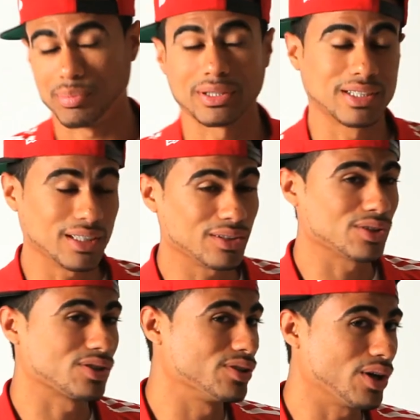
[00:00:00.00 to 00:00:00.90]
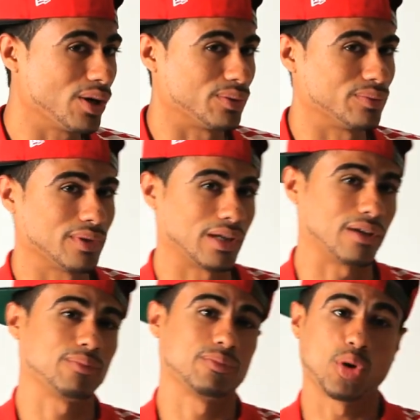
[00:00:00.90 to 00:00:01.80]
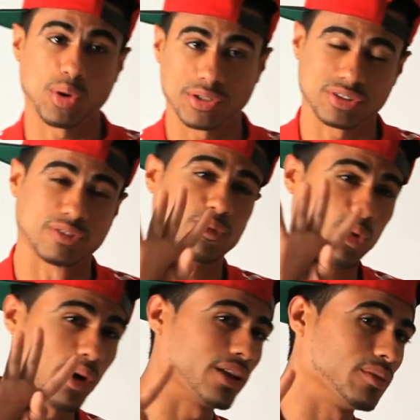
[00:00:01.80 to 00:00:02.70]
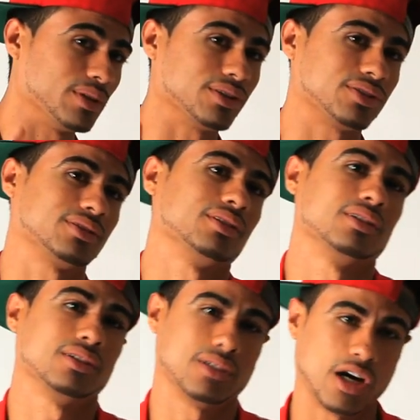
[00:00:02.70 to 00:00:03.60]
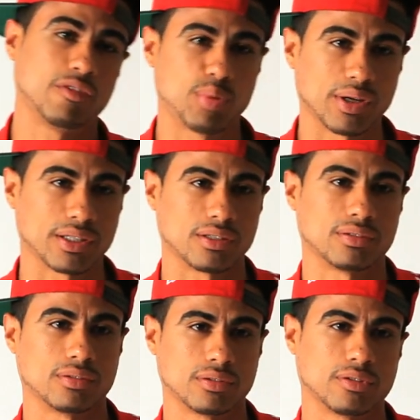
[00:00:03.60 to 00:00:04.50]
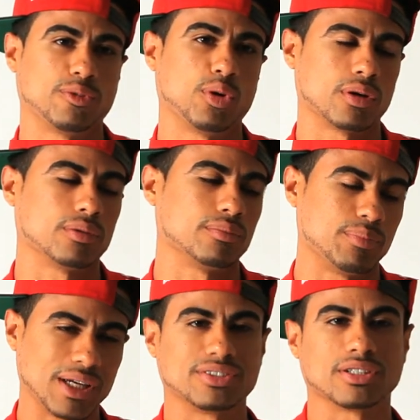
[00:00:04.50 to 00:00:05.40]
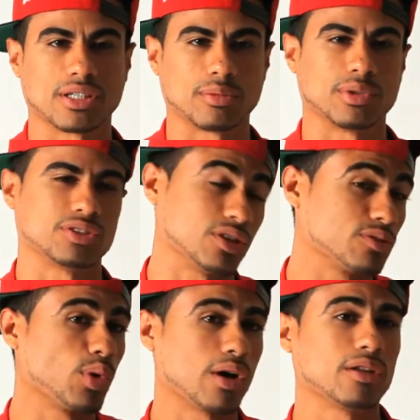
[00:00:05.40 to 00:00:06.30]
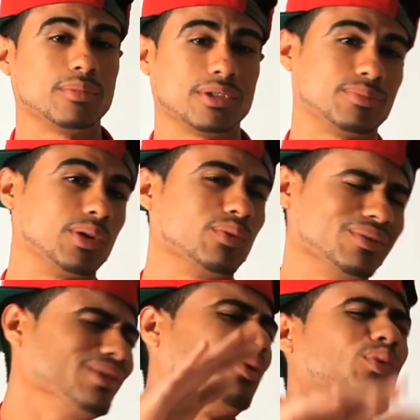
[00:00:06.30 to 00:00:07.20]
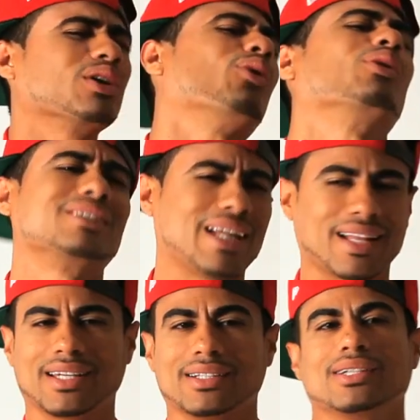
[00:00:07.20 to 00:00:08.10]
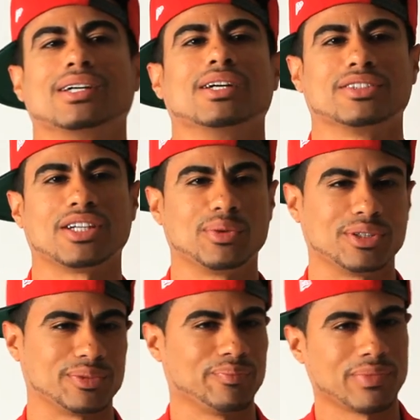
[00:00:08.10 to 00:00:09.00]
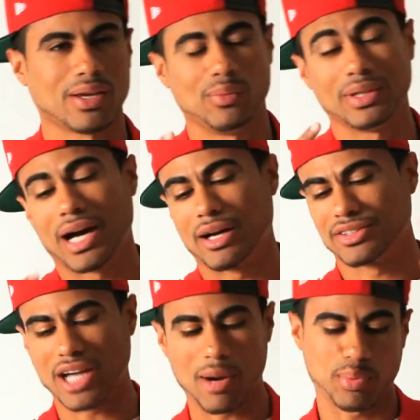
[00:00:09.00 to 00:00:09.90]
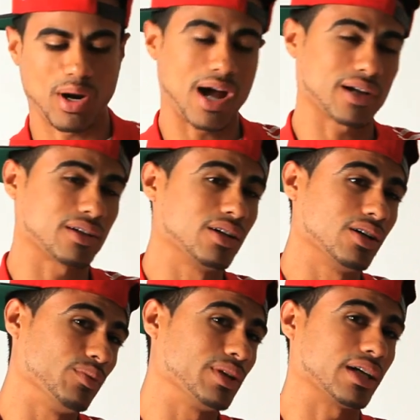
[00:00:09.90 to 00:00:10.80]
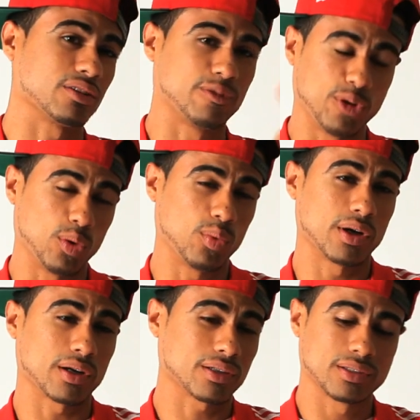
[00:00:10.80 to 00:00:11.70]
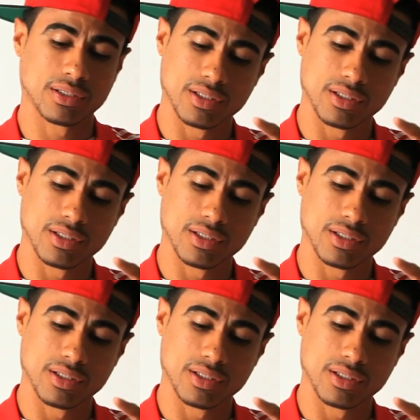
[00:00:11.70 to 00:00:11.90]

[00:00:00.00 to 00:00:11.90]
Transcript: Beginner should know, of course, the four elements of breaking, the four basic elements. There's more elements, but we, you know, we'll go into that later. So anyways, we got top rock, we got the footwork,